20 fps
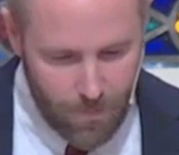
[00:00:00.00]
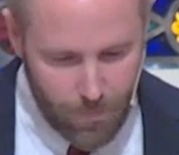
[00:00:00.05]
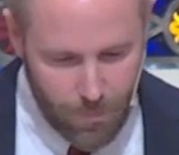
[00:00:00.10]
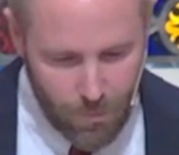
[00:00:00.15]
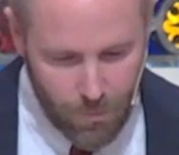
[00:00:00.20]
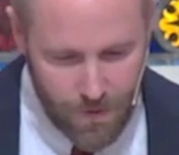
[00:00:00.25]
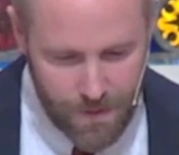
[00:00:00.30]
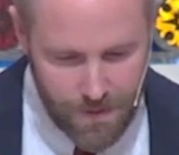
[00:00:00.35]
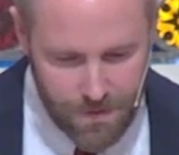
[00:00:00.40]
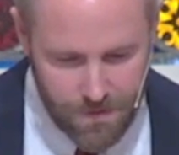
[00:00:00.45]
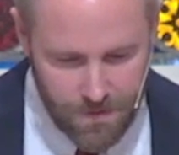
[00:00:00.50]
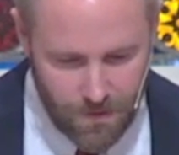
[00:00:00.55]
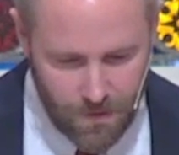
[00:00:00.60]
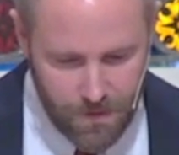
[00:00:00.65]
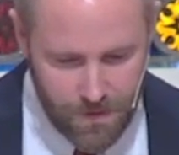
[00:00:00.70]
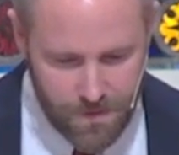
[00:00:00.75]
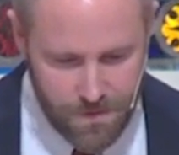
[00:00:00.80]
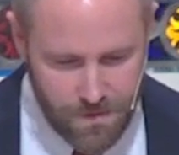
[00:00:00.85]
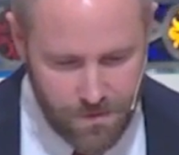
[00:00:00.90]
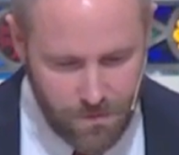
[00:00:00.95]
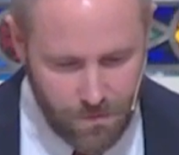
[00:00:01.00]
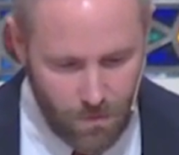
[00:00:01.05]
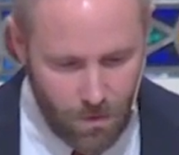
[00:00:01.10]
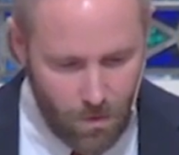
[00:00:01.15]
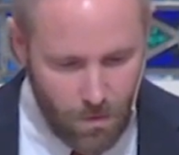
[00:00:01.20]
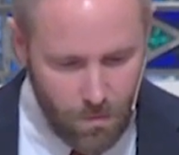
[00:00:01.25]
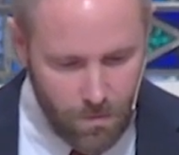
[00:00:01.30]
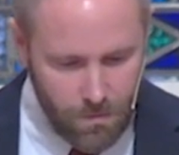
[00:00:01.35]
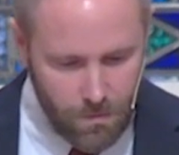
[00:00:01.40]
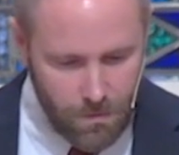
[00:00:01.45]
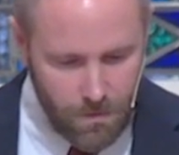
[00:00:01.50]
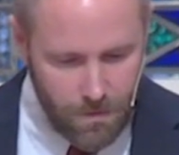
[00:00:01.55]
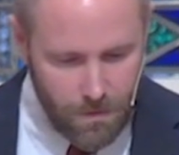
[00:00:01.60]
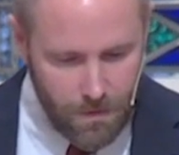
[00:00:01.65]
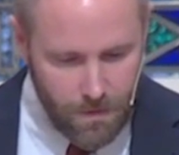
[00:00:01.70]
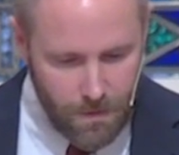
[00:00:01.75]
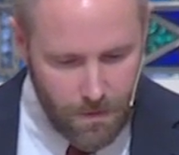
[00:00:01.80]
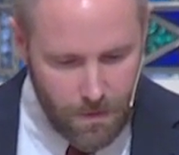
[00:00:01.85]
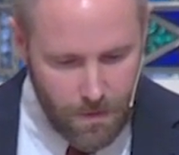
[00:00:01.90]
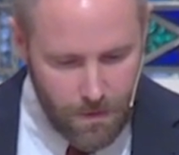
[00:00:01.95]
priest on his throne,
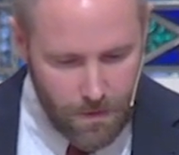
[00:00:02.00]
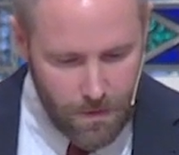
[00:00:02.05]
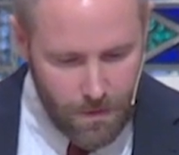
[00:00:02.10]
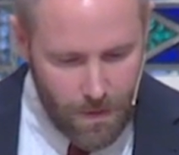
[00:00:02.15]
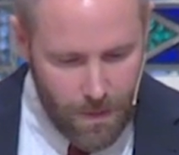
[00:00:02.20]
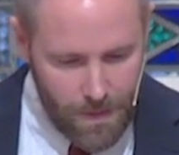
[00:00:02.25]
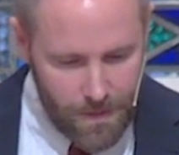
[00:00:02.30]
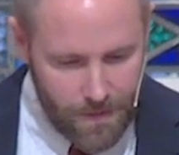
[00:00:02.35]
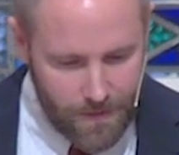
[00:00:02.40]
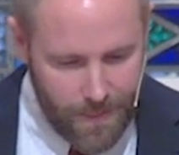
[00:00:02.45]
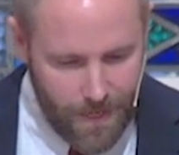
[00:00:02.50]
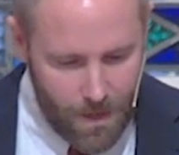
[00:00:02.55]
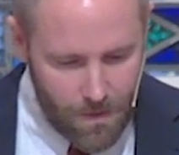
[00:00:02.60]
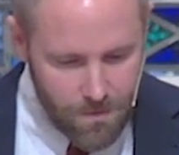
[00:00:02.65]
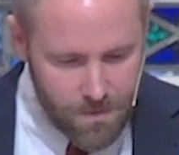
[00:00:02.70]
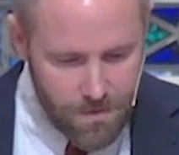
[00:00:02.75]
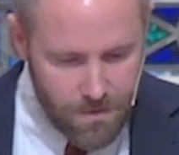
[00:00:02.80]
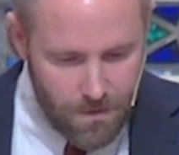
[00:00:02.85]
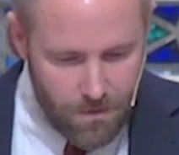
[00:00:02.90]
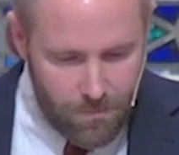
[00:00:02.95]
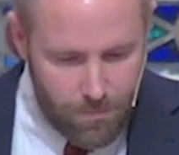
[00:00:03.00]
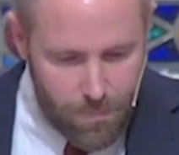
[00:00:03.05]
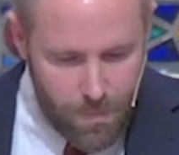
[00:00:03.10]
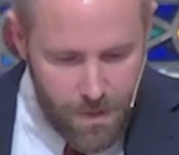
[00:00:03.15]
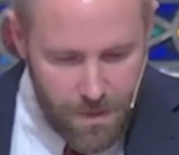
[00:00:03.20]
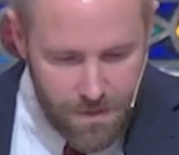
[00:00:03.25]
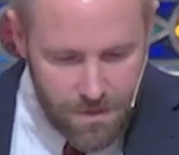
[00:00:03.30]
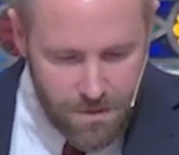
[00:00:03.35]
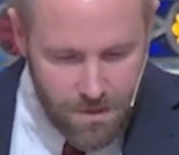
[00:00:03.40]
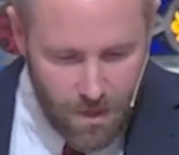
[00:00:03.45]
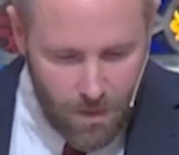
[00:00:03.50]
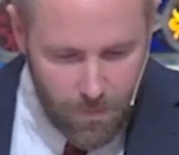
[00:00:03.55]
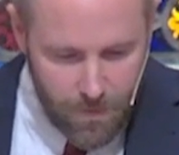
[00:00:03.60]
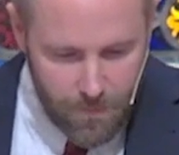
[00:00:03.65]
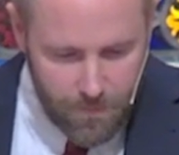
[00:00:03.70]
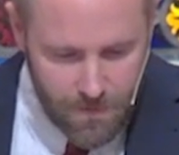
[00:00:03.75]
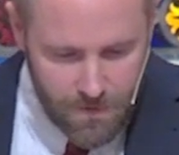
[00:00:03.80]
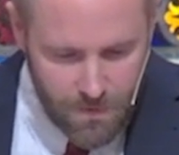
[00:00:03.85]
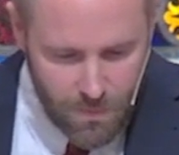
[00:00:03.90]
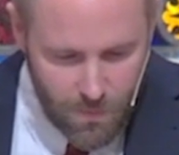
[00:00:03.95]
and the counsel of peace shall be
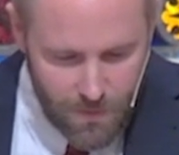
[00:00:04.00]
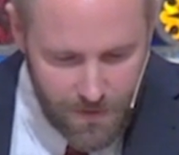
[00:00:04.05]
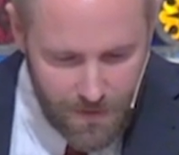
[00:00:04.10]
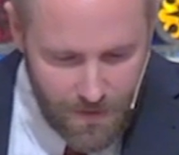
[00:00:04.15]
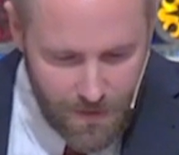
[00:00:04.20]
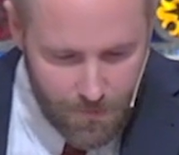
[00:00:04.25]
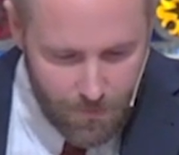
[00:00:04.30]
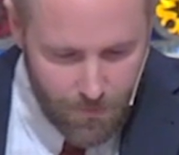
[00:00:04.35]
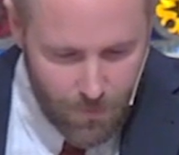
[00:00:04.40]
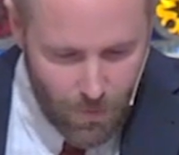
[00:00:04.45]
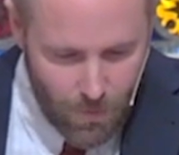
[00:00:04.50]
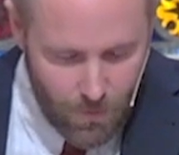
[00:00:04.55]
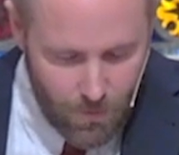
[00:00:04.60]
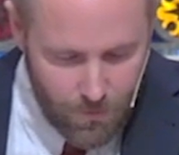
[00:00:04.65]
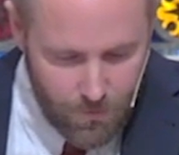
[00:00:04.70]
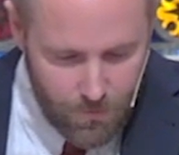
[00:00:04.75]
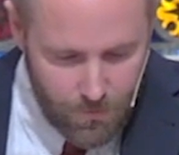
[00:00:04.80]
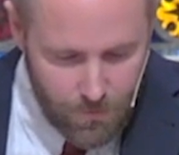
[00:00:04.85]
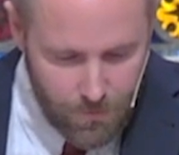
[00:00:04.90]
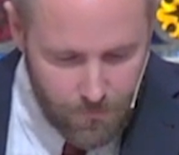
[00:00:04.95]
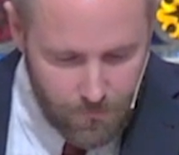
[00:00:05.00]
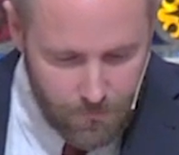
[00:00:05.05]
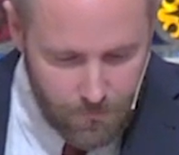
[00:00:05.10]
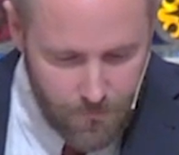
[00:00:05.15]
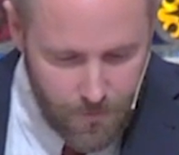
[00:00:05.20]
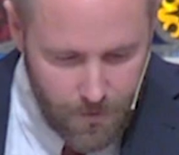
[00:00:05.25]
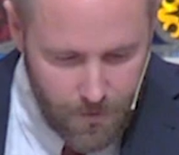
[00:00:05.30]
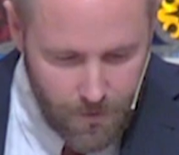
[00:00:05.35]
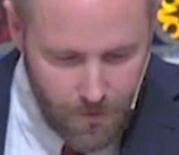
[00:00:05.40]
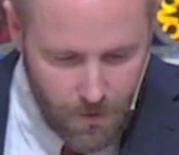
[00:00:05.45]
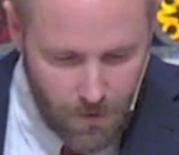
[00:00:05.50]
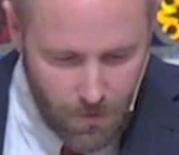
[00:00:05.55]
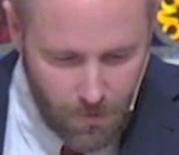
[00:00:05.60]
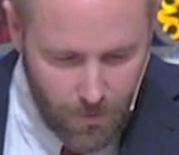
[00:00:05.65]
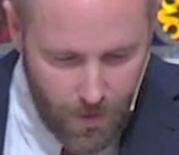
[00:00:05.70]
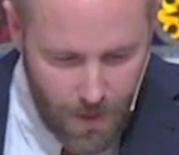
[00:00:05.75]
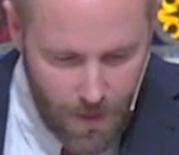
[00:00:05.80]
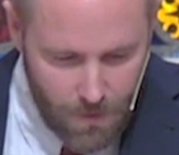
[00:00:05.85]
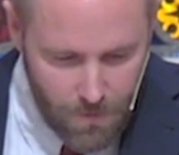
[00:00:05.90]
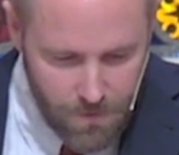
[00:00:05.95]
between them both. And the
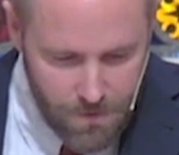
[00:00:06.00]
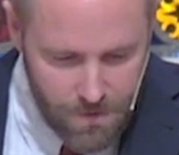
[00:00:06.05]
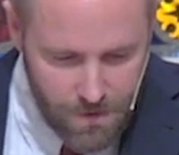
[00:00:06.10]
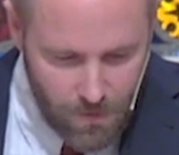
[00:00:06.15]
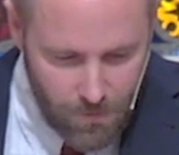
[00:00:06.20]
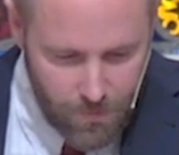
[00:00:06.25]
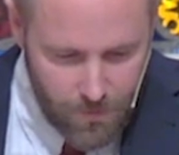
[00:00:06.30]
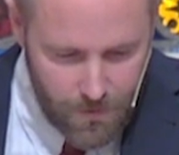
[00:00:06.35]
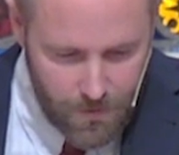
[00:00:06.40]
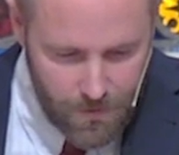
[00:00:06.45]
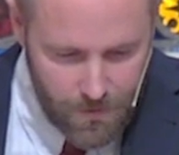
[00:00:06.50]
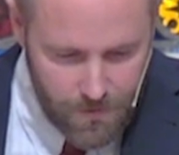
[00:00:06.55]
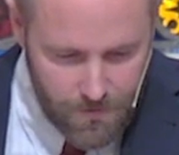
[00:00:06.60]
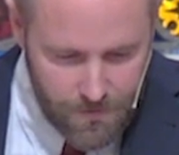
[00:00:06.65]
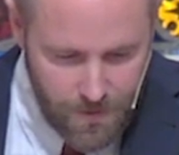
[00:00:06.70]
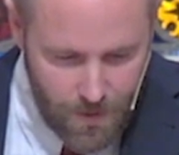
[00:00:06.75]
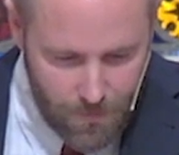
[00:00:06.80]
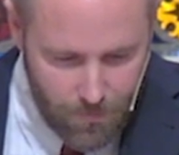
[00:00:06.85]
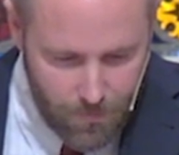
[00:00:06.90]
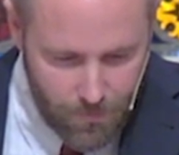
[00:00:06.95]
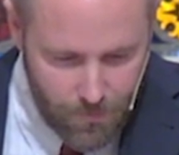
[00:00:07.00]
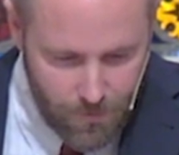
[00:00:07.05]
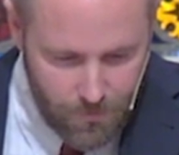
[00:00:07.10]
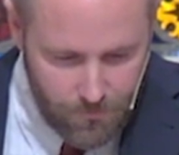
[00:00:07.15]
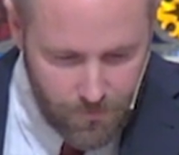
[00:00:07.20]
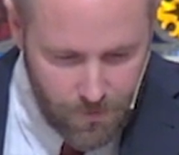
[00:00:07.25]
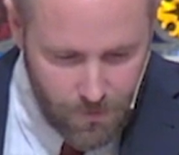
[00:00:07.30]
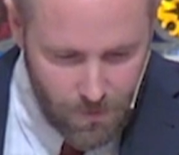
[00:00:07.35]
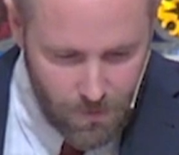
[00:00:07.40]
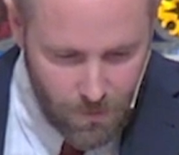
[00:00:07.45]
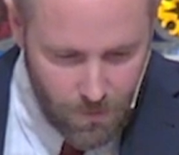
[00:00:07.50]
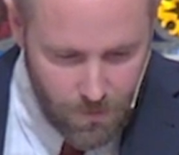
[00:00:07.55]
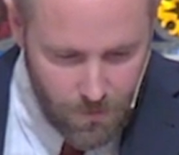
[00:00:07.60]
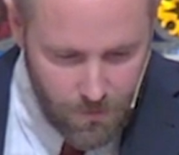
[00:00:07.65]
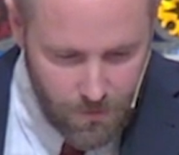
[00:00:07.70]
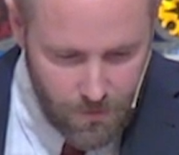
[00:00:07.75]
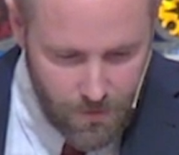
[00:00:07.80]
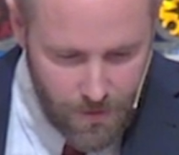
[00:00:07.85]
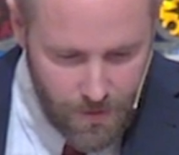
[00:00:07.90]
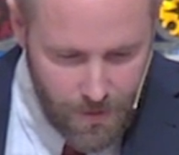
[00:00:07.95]
crown shall be in the temple of the Lord,
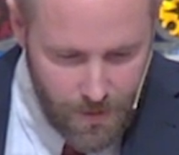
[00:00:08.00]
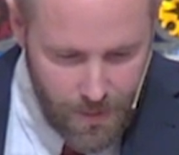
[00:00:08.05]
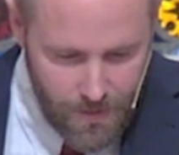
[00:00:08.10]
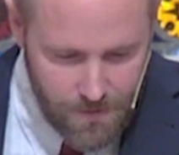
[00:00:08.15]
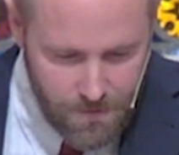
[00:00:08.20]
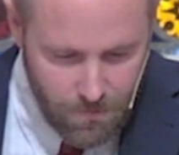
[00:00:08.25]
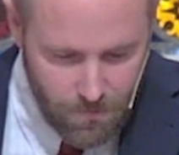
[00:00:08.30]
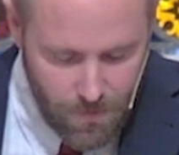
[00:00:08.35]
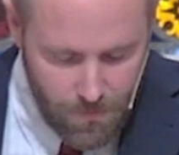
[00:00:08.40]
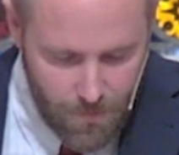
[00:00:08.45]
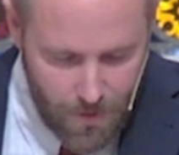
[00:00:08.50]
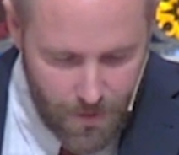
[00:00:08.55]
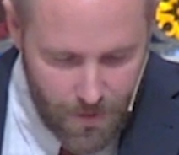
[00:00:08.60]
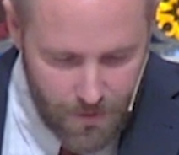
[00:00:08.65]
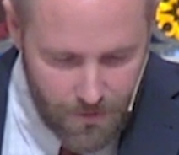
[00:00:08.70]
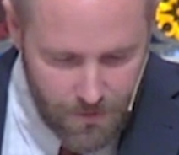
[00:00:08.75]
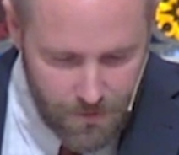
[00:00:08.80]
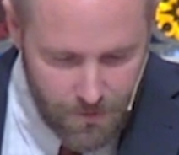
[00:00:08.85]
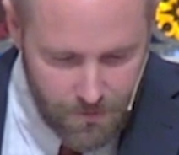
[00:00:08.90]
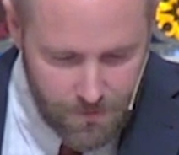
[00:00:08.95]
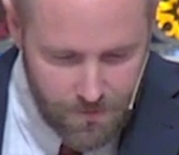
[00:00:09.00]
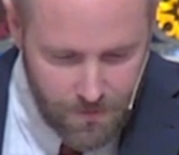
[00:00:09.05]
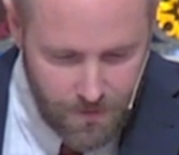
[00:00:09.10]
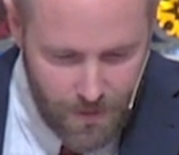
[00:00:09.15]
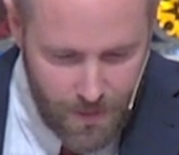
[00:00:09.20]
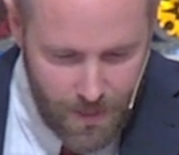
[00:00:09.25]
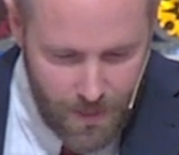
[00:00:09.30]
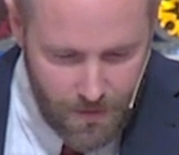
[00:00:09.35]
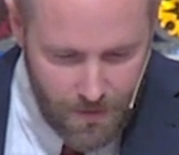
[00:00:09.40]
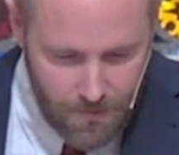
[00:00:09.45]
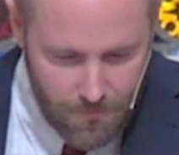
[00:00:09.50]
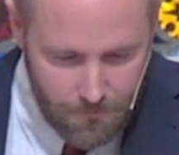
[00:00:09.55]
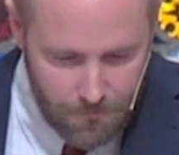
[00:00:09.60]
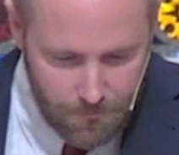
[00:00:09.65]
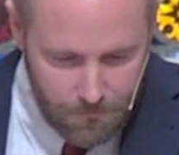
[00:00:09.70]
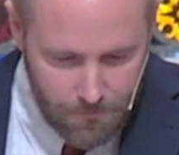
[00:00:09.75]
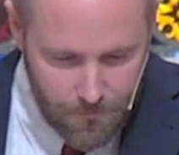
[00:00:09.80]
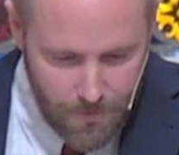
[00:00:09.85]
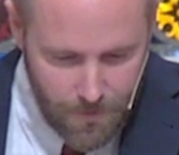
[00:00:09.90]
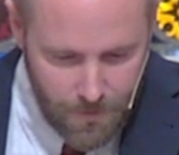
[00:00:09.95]
as a reminder to Helem,
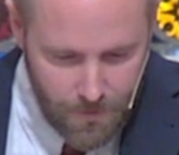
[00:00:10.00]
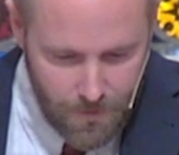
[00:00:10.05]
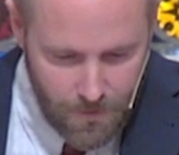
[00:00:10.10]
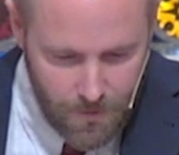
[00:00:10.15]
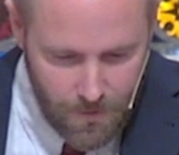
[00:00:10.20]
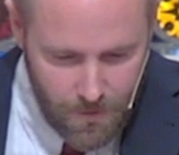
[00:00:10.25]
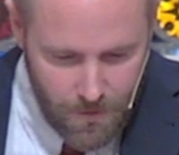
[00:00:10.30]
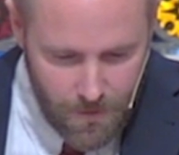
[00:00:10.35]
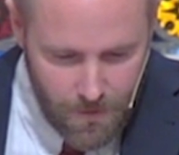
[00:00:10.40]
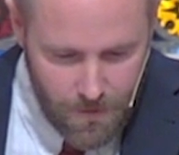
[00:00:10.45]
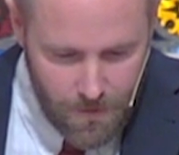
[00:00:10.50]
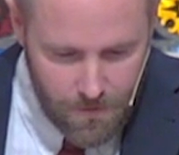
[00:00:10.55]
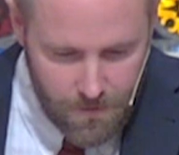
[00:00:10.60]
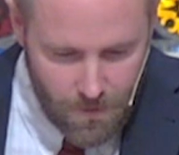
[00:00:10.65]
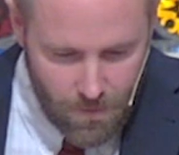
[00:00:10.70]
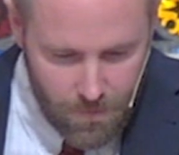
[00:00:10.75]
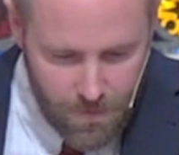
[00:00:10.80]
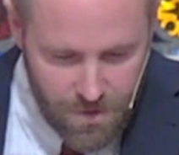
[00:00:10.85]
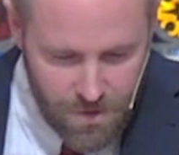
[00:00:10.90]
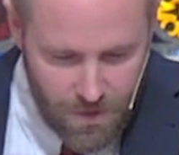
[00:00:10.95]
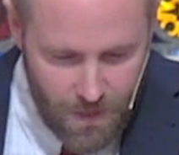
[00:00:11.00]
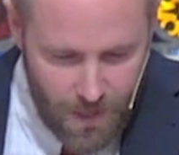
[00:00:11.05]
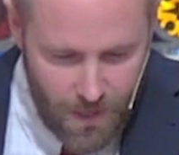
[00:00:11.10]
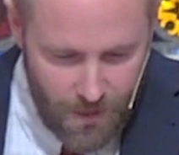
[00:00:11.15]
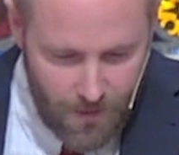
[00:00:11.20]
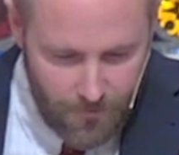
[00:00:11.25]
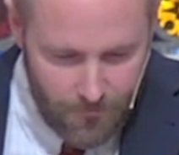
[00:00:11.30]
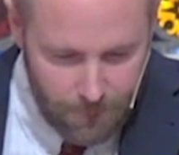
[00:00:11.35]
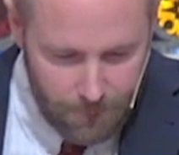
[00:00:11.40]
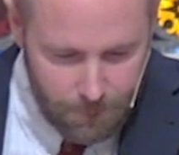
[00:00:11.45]
Tobijah,